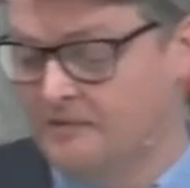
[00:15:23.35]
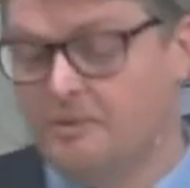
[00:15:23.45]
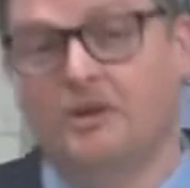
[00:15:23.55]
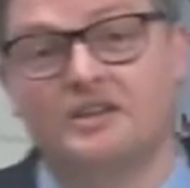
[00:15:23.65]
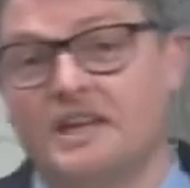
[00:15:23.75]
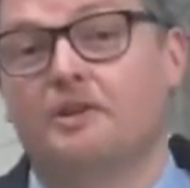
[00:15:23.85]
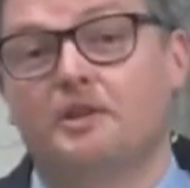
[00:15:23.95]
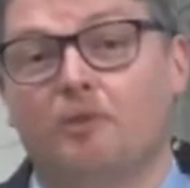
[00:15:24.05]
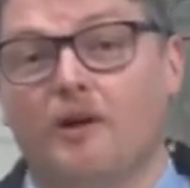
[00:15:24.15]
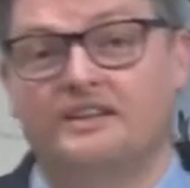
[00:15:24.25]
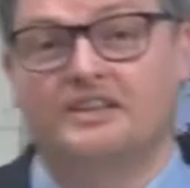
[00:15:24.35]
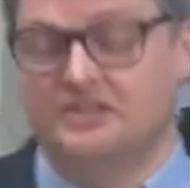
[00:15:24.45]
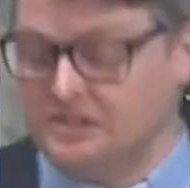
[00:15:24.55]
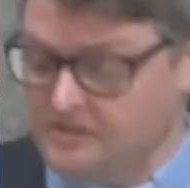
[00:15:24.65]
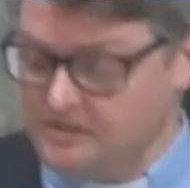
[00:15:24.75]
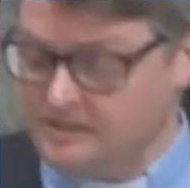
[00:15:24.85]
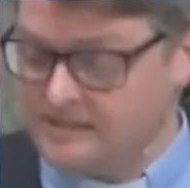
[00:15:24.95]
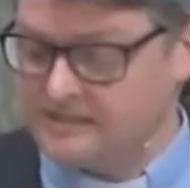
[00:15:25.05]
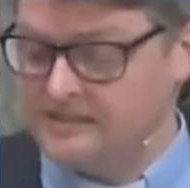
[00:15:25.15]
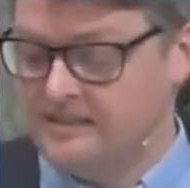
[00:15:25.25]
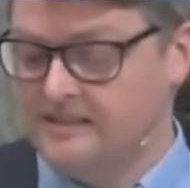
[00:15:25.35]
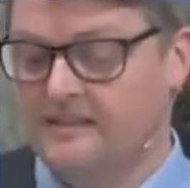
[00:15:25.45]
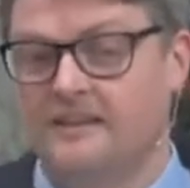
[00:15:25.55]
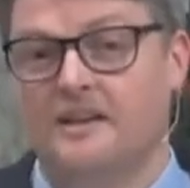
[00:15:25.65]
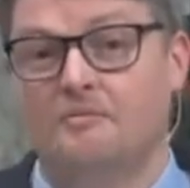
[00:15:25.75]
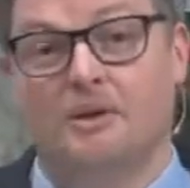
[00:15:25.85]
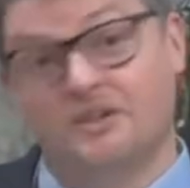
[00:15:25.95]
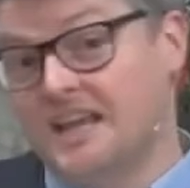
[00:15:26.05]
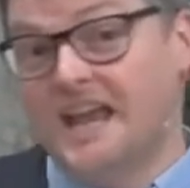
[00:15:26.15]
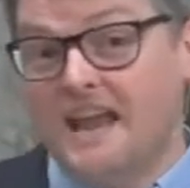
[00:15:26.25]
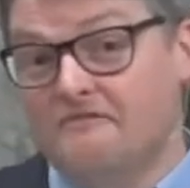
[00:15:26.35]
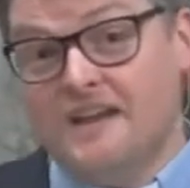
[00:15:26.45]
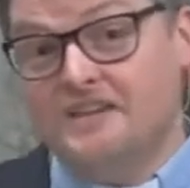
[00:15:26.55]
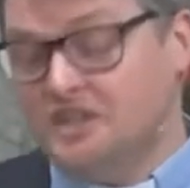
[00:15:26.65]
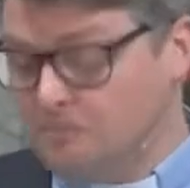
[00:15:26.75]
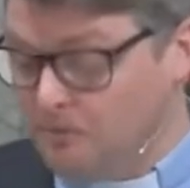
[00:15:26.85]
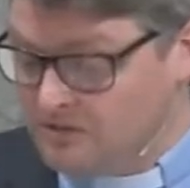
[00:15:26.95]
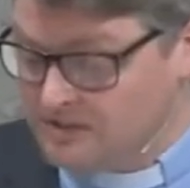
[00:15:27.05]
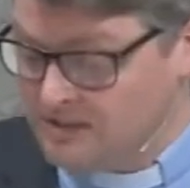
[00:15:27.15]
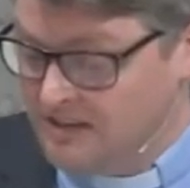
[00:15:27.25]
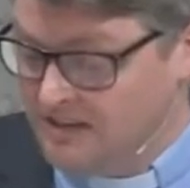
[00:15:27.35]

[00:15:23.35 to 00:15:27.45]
because they were the brightest students, because they ate vegetables?